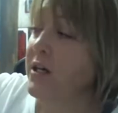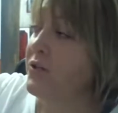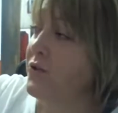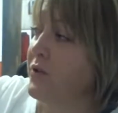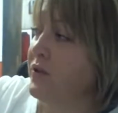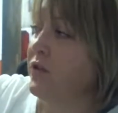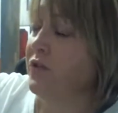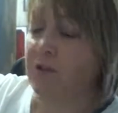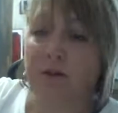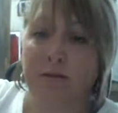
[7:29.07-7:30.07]
So this is
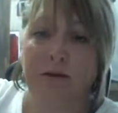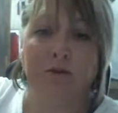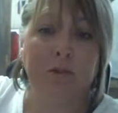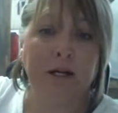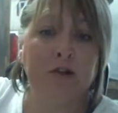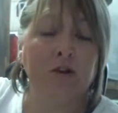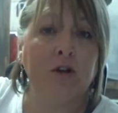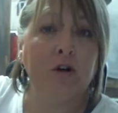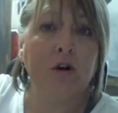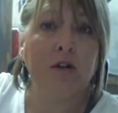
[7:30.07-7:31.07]
just some information
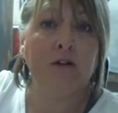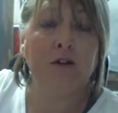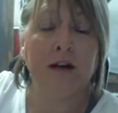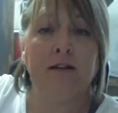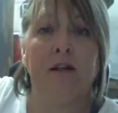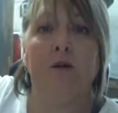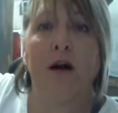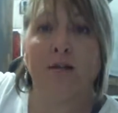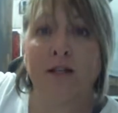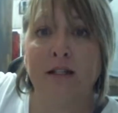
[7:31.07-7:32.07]
on the fact that you
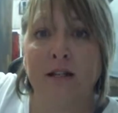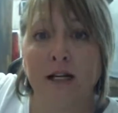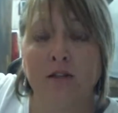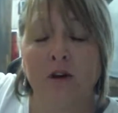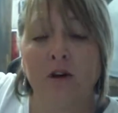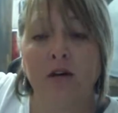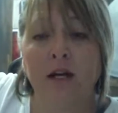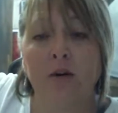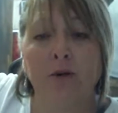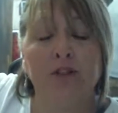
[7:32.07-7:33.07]
have an intact dog
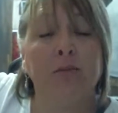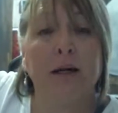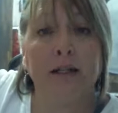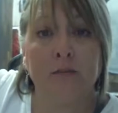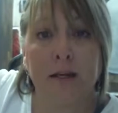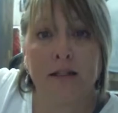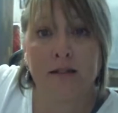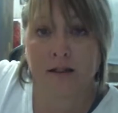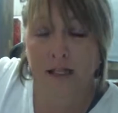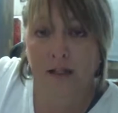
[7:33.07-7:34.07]
and what you might expect to
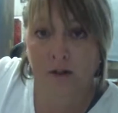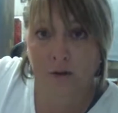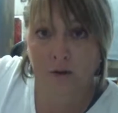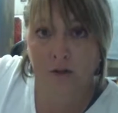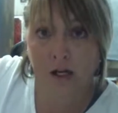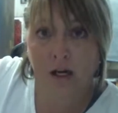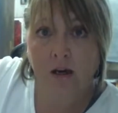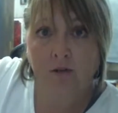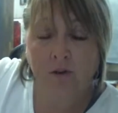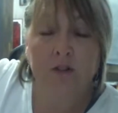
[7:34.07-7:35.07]
see in those
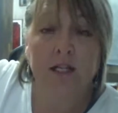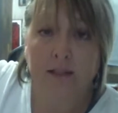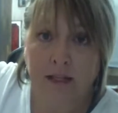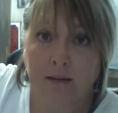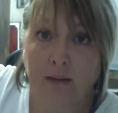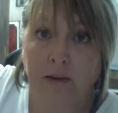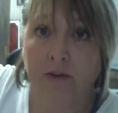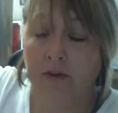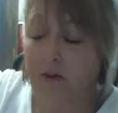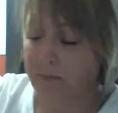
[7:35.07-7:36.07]
first 18
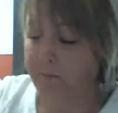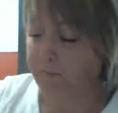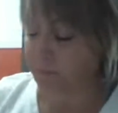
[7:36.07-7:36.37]
months.